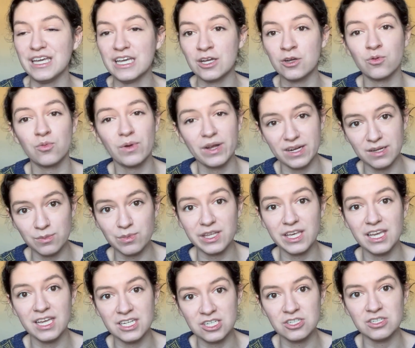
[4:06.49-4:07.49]
incredibly
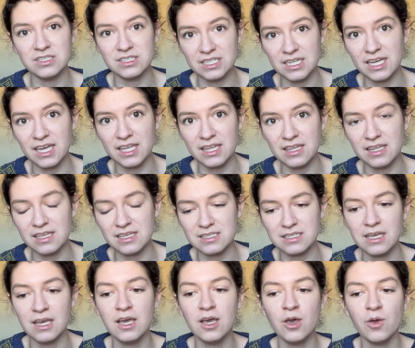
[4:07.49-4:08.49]
interesting in this
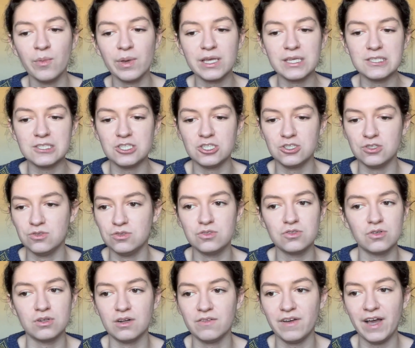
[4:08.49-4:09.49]
because Jude
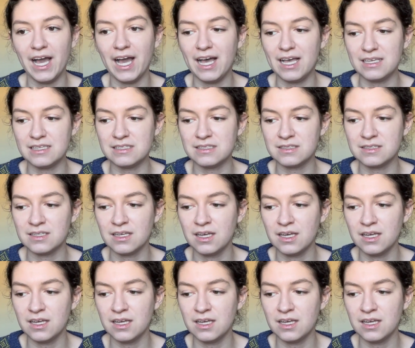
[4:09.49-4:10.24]
sort of has